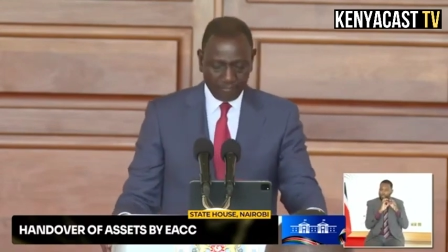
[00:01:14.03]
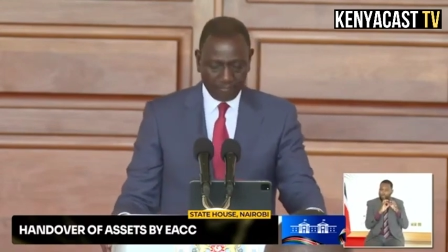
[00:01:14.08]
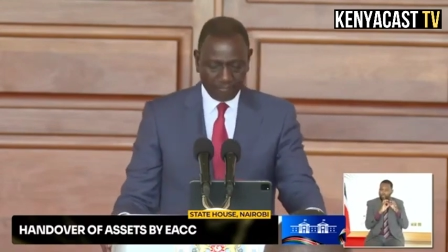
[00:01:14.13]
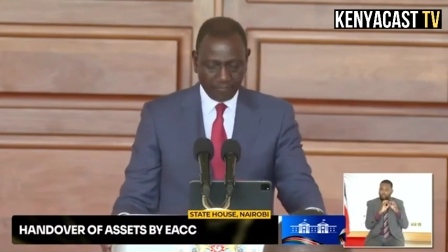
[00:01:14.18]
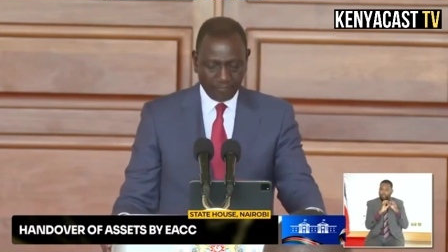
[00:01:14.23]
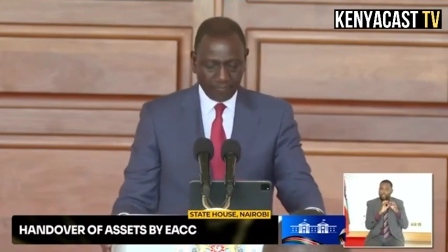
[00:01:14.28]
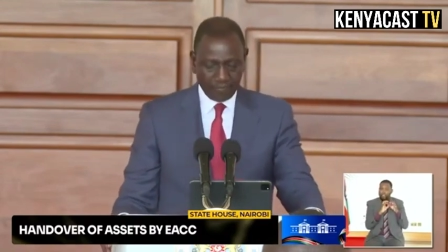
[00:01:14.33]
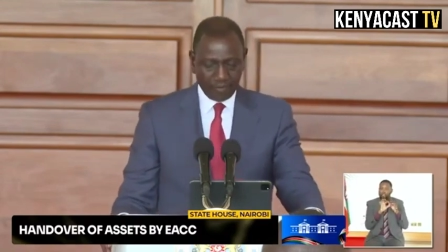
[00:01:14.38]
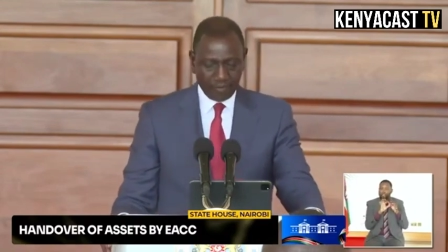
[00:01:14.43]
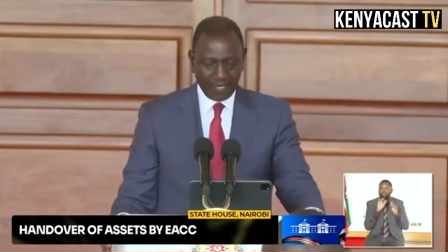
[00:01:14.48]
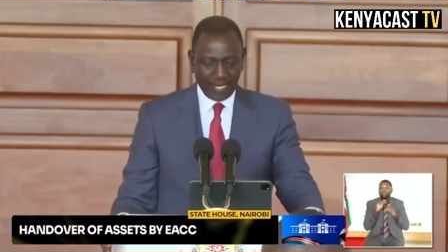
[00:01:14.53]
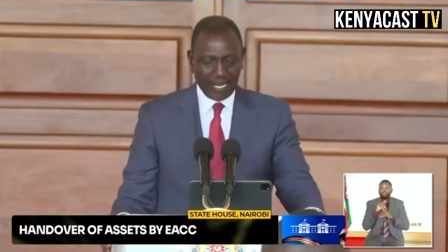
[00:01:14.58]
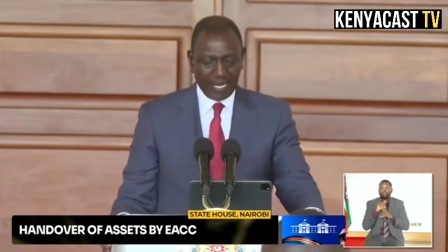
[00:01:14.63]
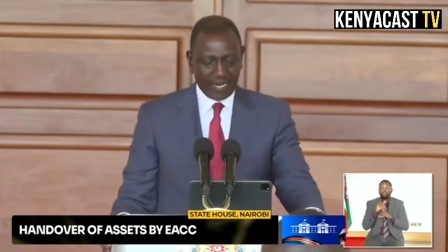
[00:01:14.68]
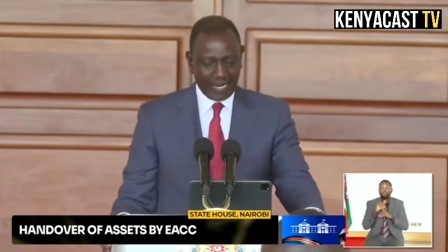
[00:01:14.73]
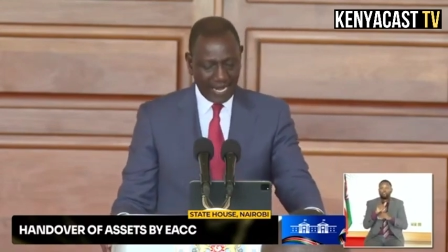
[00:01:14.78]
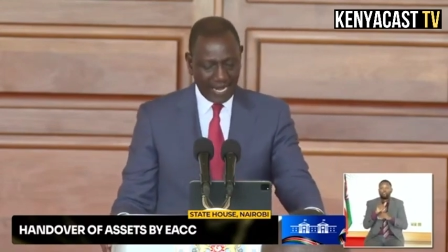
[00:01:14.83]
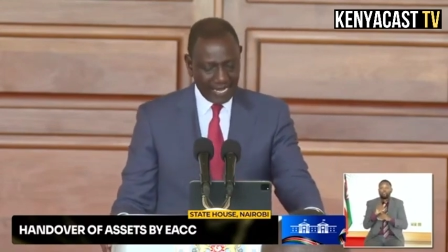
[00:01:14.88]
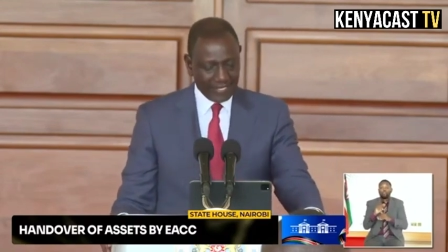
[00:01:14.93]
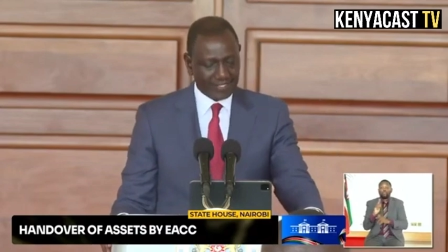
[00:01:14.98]
enhance,
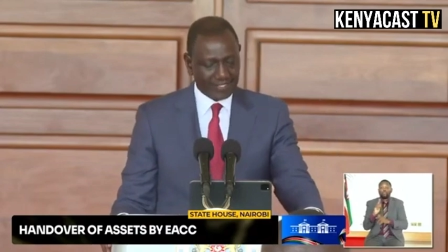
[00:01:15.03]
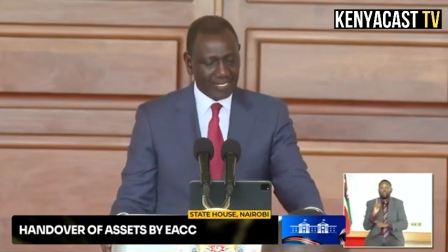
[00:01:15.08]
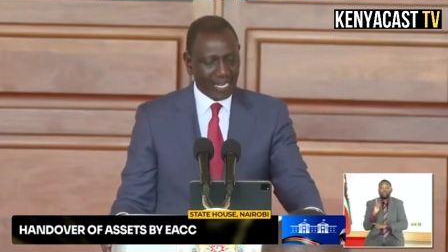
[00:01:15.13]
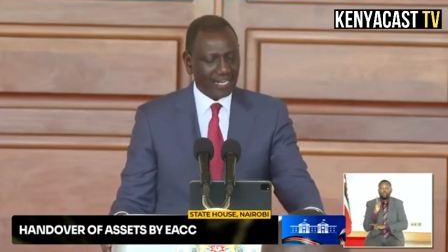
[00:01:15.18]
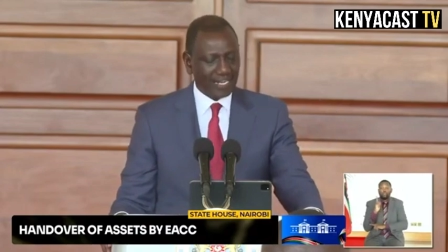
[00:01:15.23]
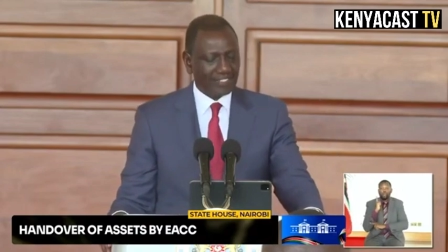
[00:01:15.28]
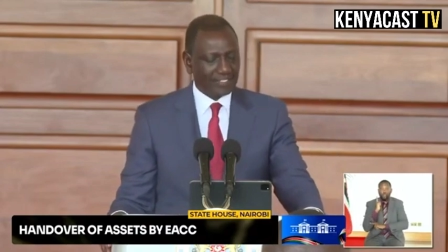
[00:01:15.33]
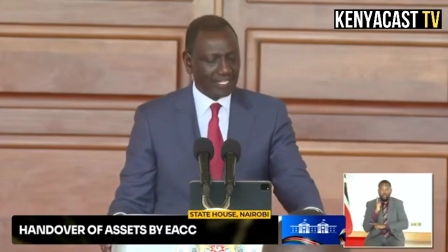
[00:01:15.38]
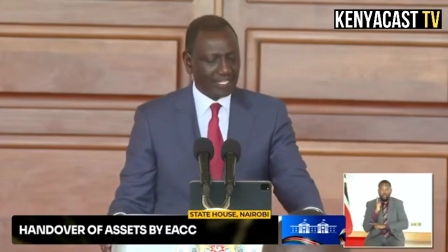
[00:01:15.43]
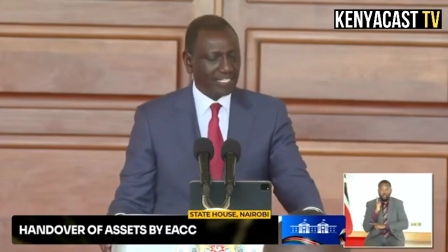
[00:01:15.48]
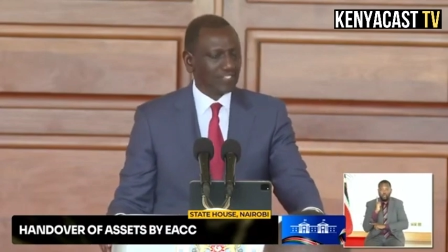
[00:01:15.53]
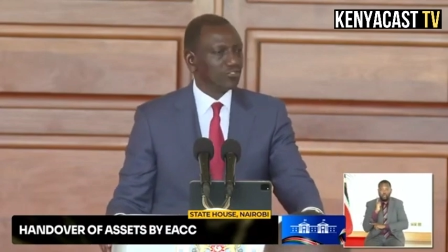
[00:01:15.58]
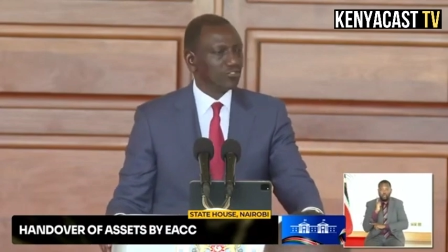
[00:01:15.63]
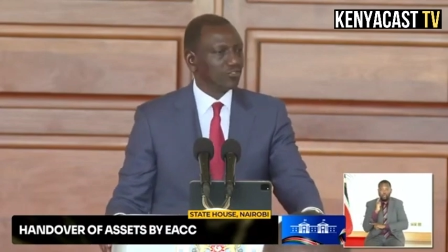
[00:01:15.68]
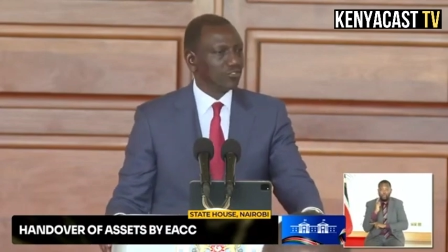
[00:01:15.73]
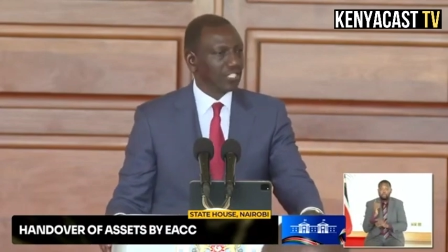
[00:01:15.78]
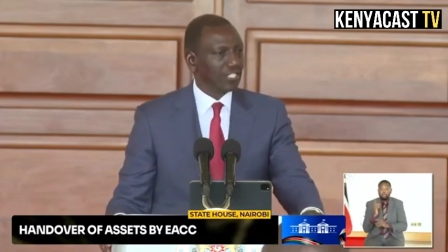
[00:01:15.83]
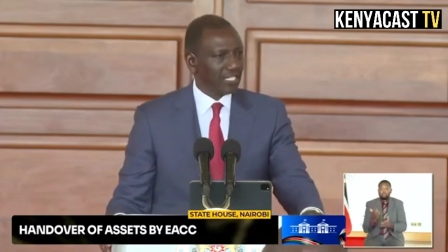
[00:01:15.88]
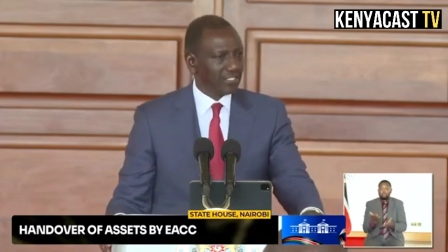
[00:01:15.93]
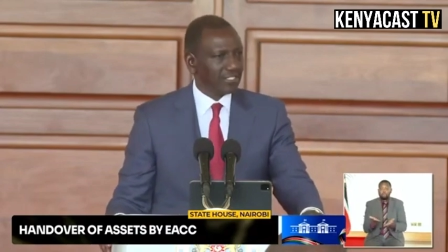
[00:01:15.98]
enhance access, access to justice,
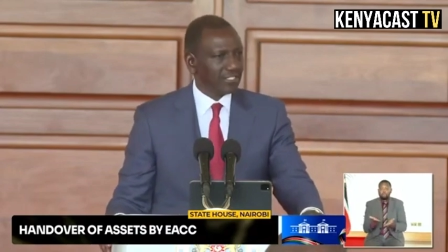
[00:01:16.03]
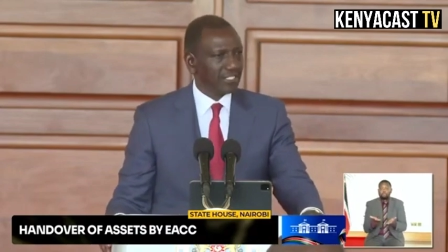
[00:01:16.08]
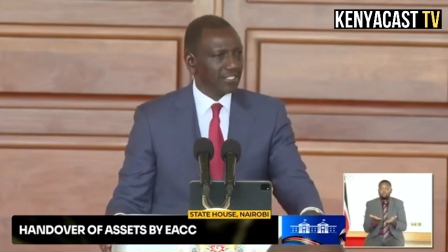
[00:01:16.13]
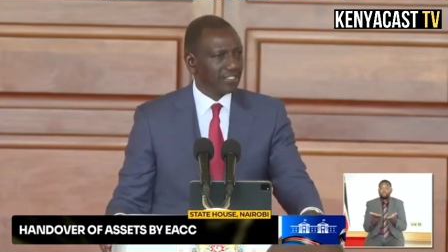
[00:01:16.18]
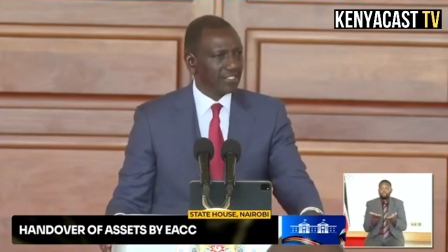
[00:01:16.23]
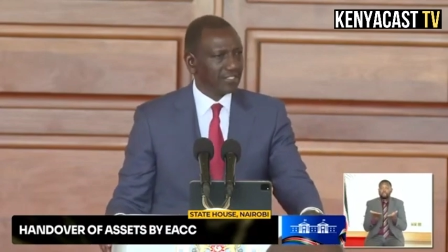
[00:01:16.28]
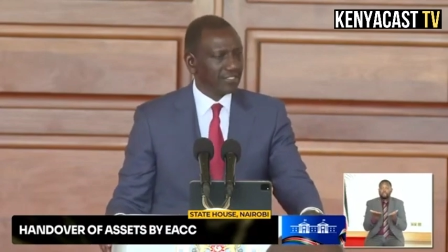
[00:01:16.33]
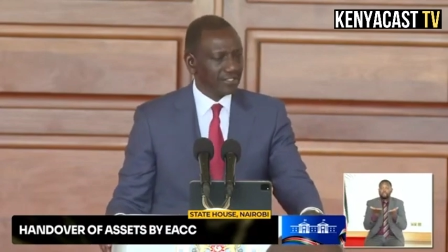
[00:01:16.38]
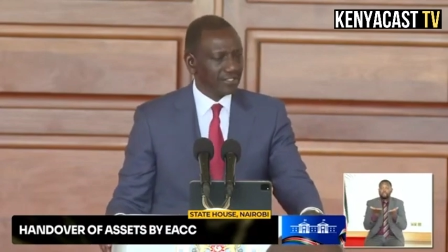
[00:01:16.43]
to justice